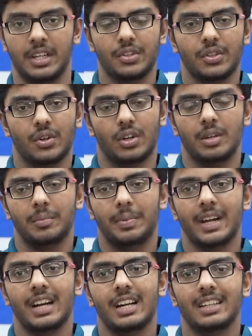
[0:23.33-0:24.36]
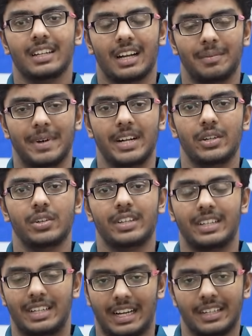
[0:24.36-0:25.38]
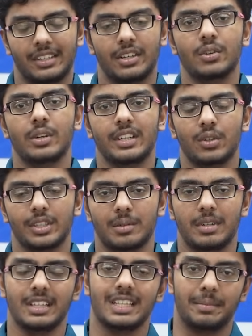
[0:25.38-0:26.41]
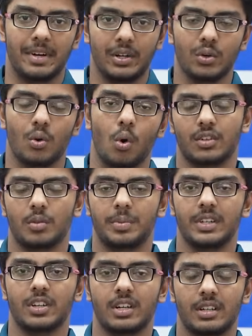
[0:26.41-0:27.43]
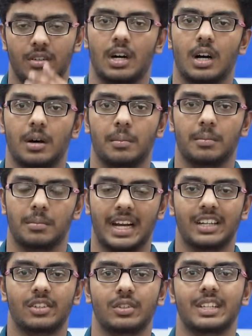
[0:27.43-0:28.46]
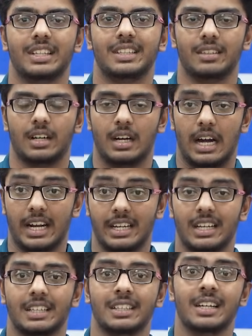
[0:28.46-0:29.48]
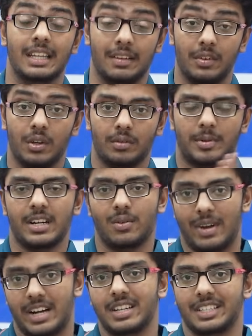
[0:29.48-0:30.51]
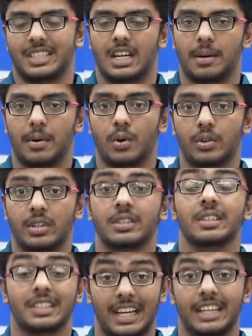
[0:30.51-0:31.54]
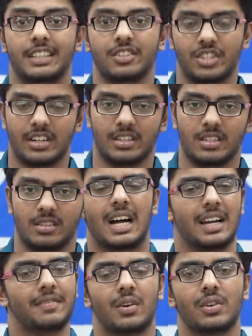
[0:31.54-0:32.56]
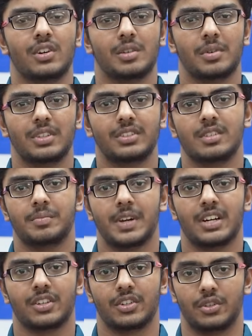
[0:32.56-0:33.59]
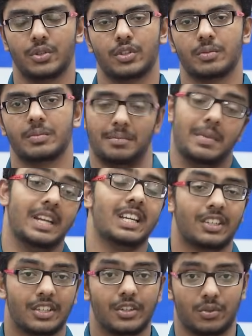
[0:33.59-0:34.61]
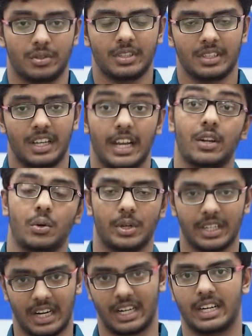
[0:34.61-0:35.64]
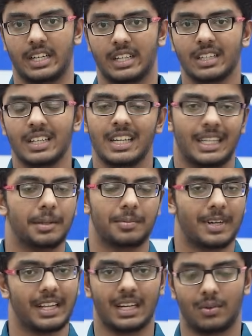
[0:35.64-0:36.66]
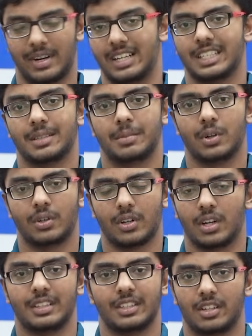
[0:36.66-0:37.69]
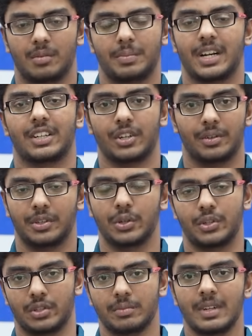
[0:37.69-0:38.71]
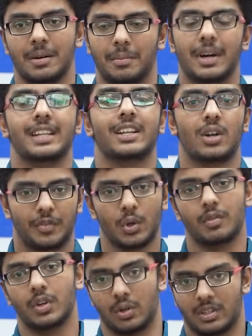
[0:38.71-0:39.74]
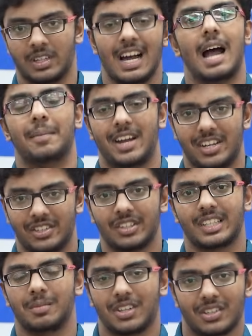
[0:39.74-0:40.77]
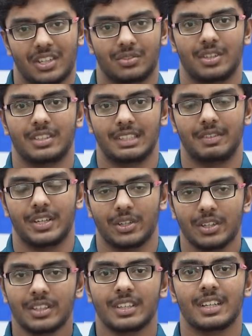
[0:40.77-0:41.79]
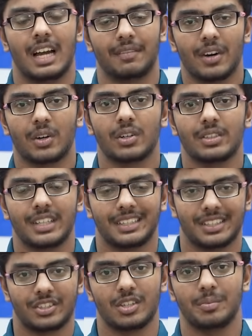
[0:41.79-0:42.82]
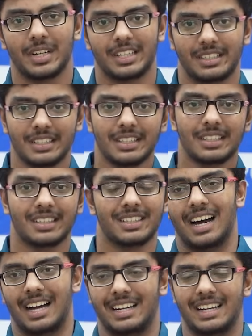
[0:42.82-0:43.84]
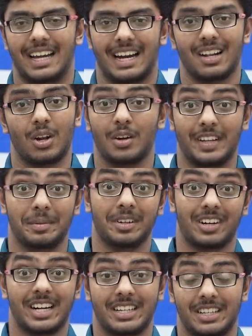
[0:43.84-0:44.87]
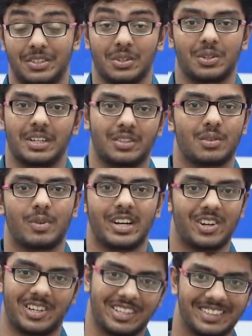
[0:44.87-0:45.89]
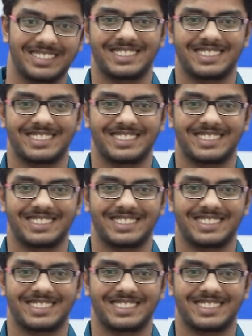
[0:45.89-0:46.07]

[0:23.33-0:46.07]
So Olympiads are meant to test you in those abilities. They're meant to open your minds to these ideas, give you spread awareness about science in general. I found out about these Olympiads on YouTube. Many institutes, including Narayana, keep spreading awareness about all of these Olympiads on YouTube, but they're often overlooked. I managed to stumble across one of these videos. I found out that such Olympiads exist, and I had a lot of time in grade 10, so I thought, why not?